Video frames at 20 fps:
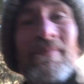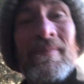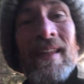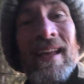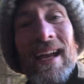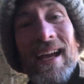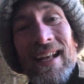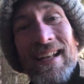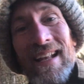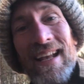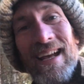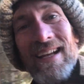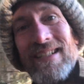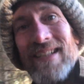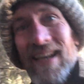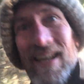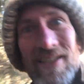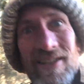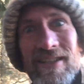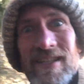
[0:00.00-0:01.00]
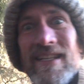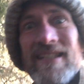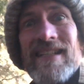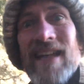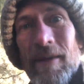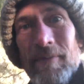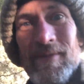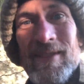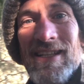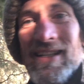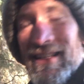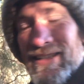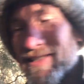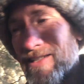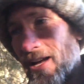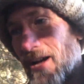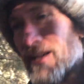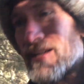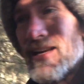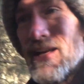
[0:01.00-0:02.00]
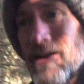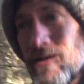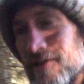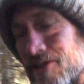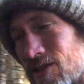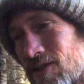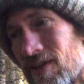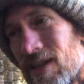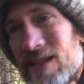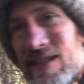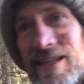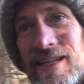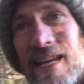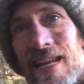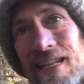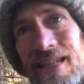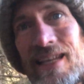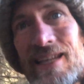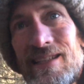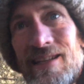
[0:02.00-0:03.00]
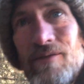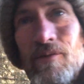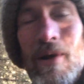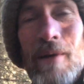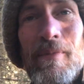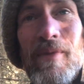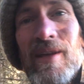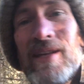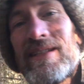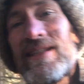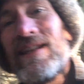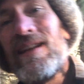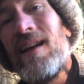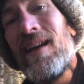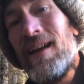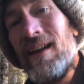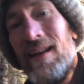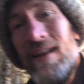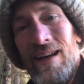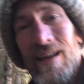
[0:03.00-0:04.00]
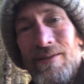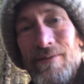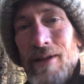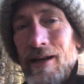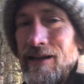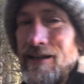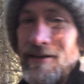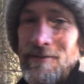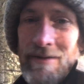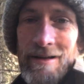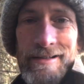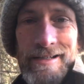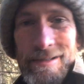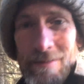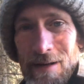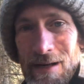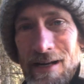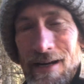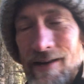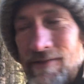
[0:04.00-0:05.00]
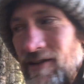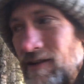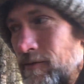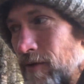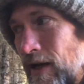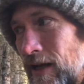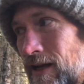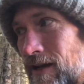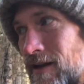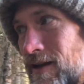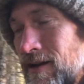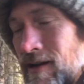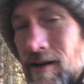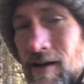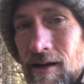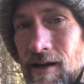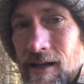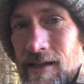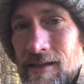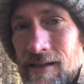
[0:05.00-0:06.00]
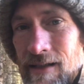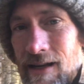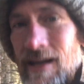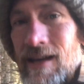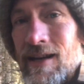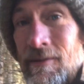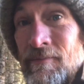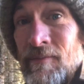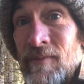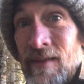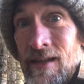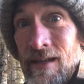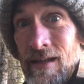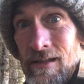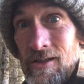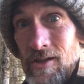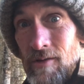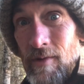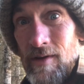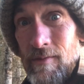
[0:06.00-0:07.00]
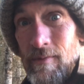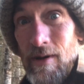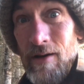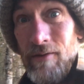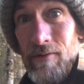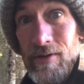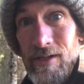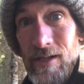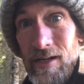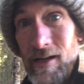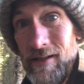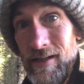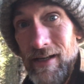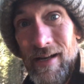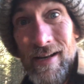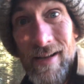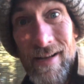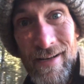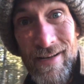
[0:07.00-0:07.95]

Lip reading: And she has all these steps and this, I gotta do this and heat this and whip this. And I'm like, come on, just make coffee. But honestly, it's so much better when she does it.